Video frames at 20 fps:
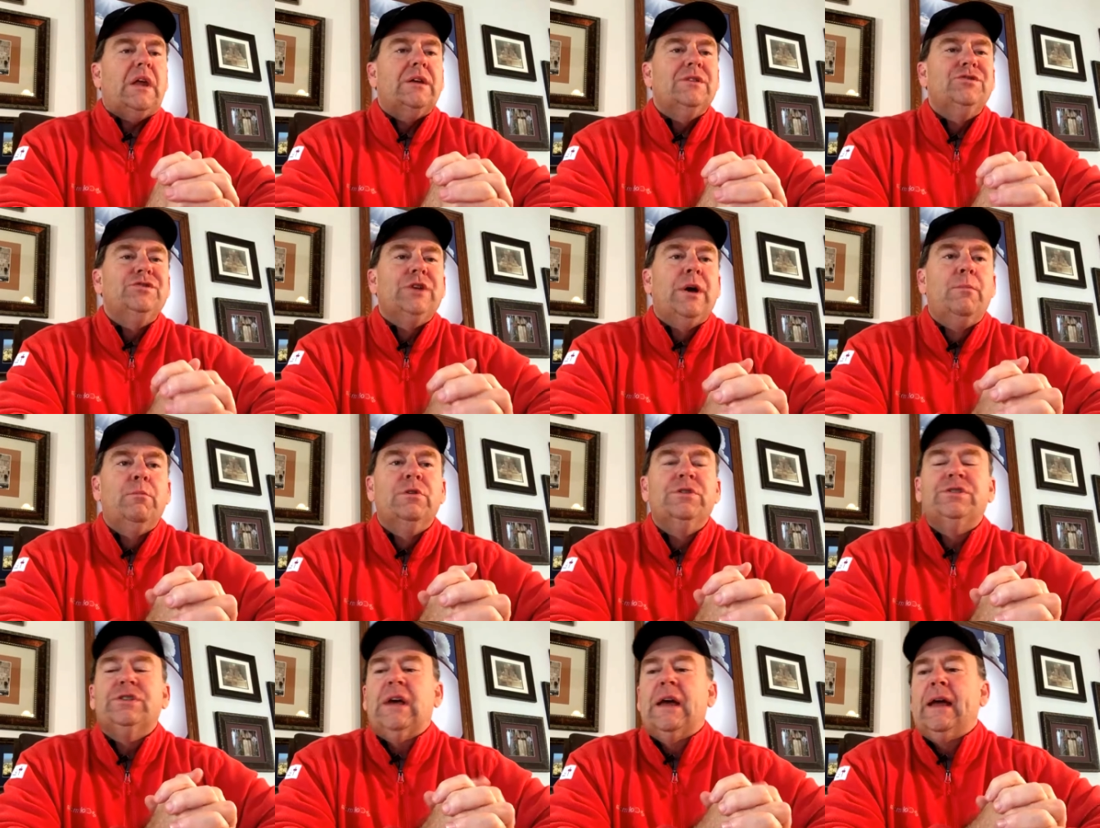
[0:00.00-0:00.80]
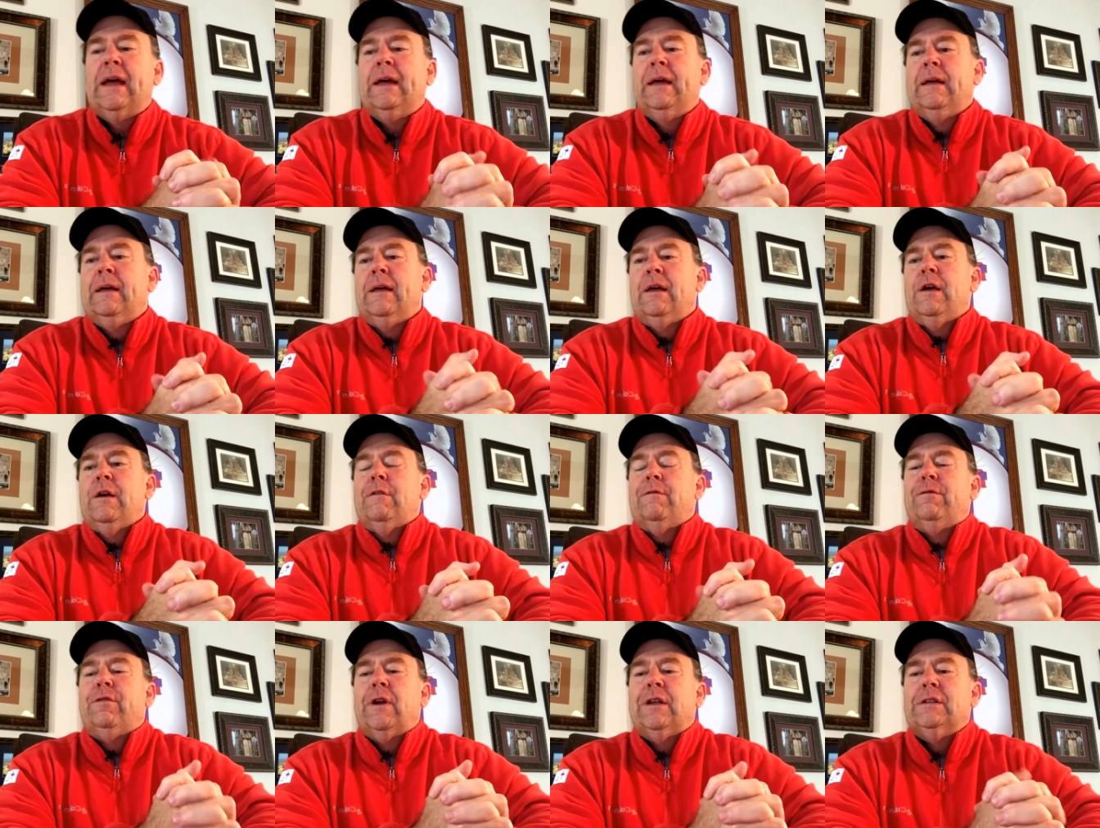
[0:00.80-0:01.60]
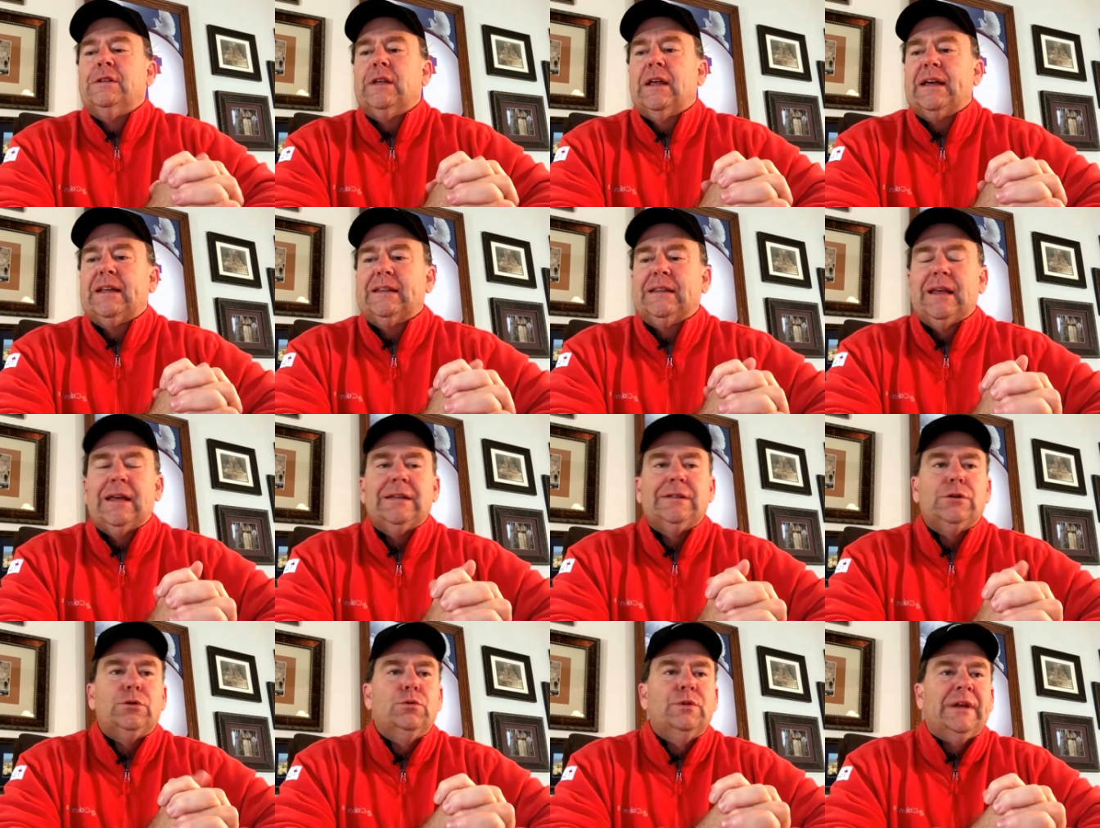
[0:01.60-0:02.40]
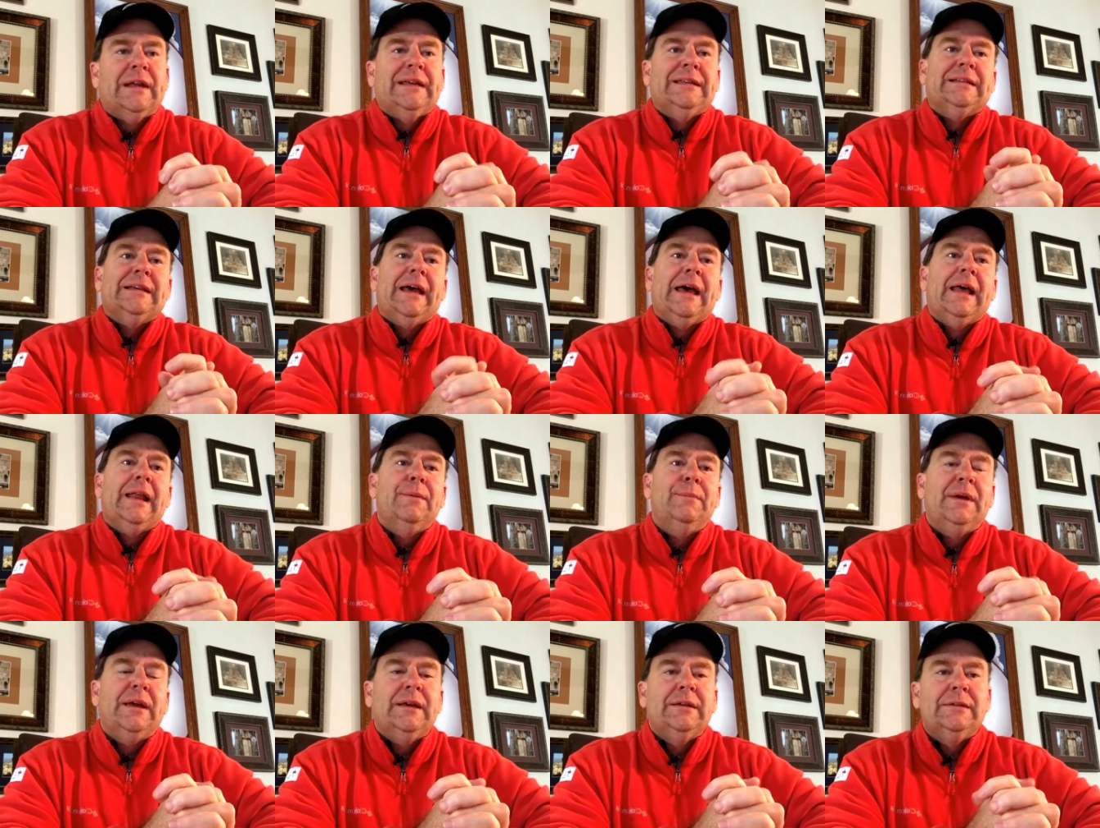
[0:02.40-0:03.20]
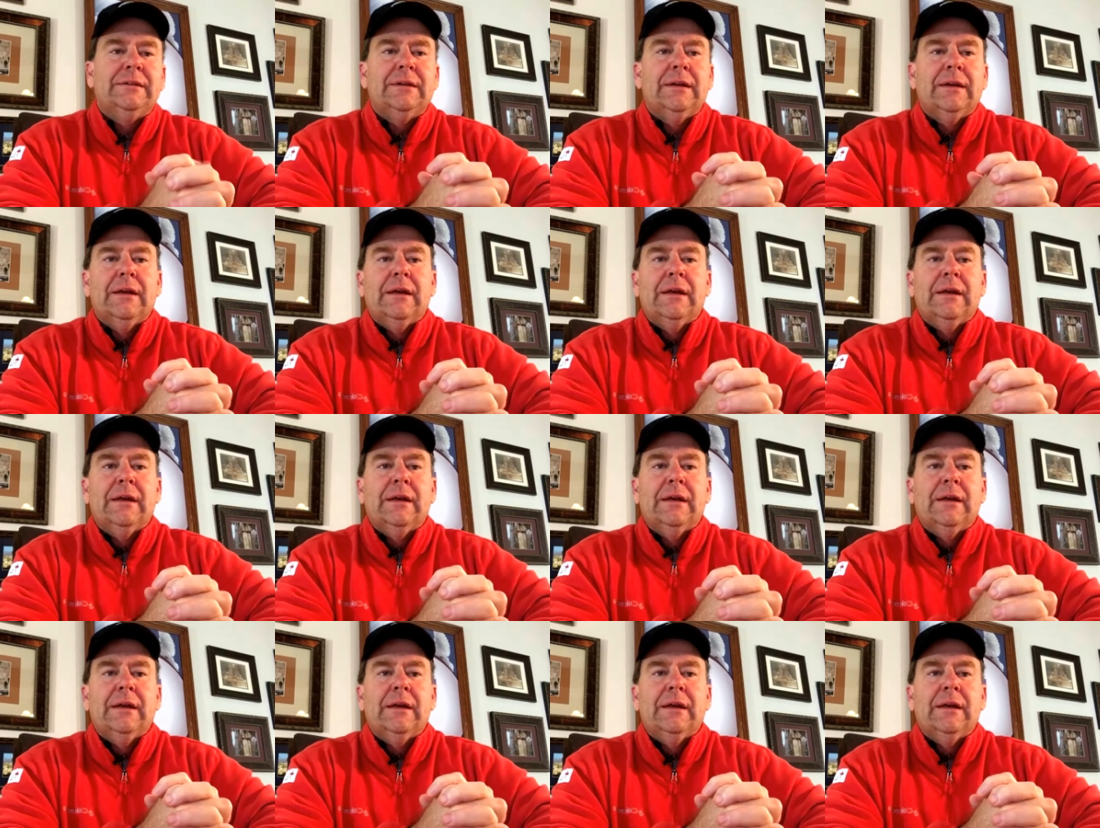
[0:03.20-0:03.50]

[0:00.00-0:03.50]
Some will say, friends like this, who needs enemies?